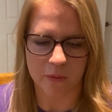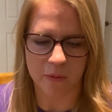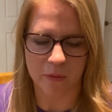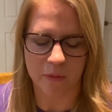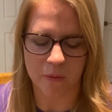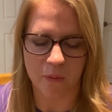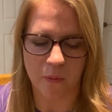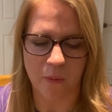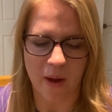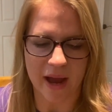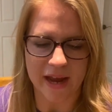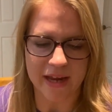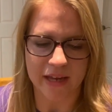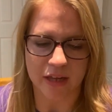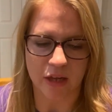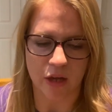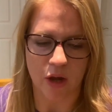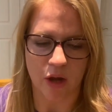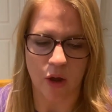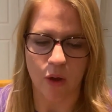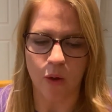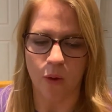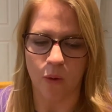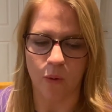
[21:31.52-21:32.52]
quite
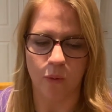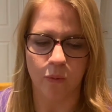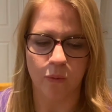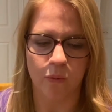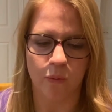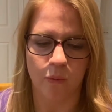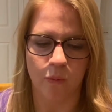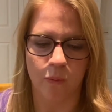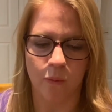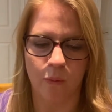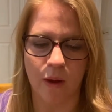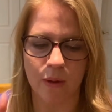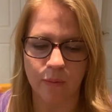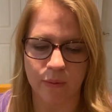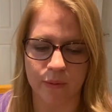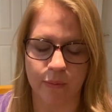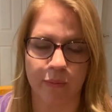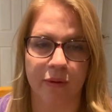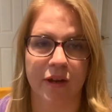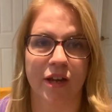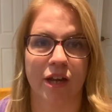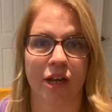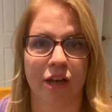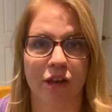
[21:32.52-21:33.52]
know what we
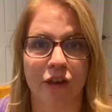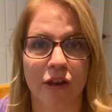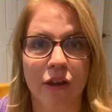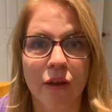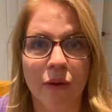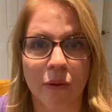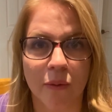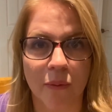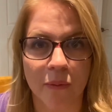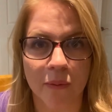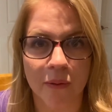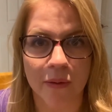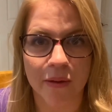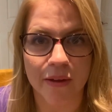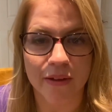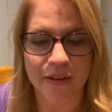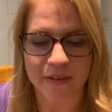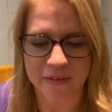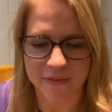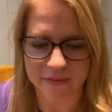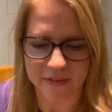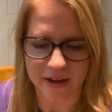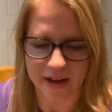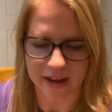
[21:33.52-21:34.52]
were gonna do,
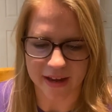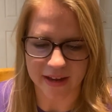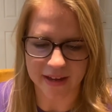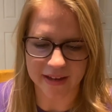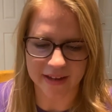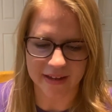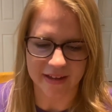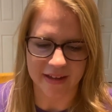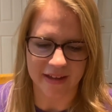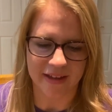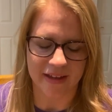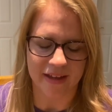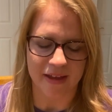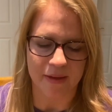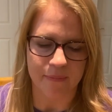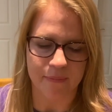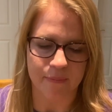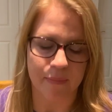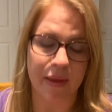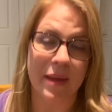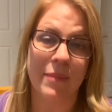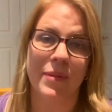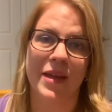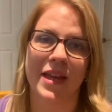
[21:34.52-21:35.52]
right?
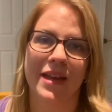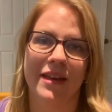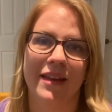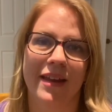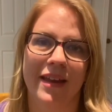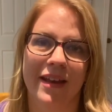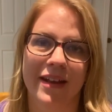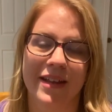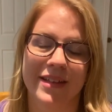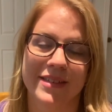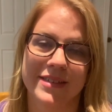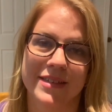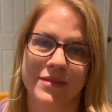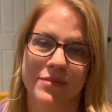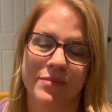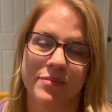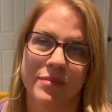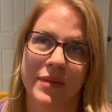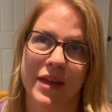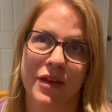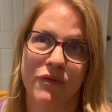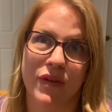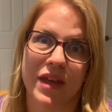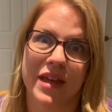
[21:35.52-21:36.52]
Maybe he did, because
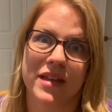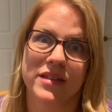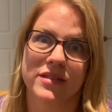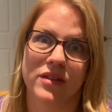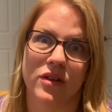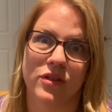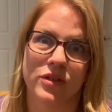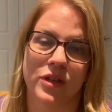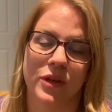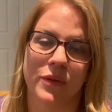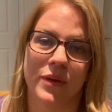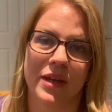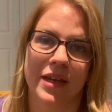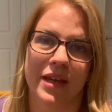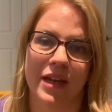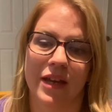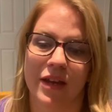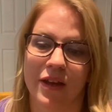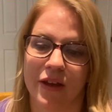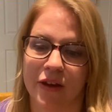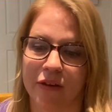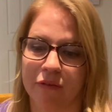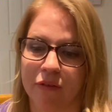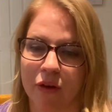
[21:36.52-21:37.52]
if he is all-knowing, he
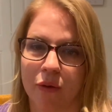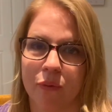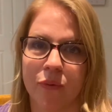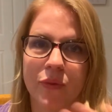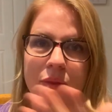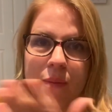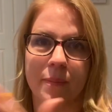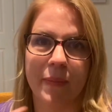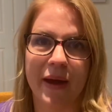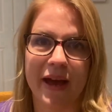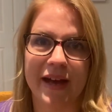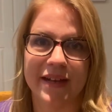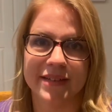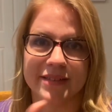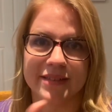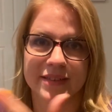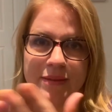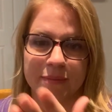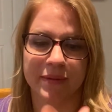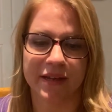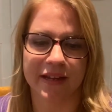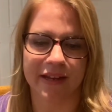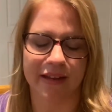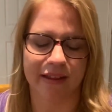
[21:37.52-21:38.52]
could have known the past, the
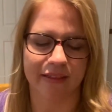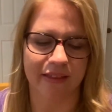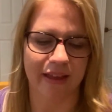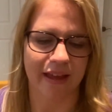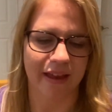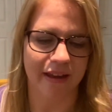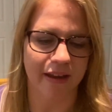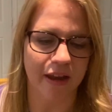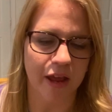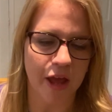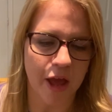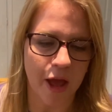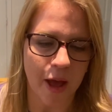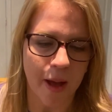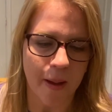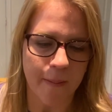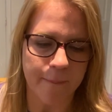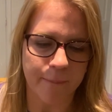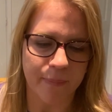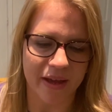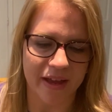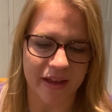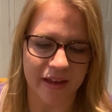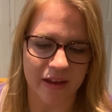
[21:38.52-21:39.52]
beginning, and the end.
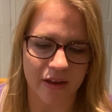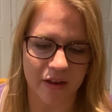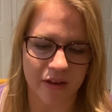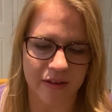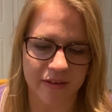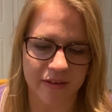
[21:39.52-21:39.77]
But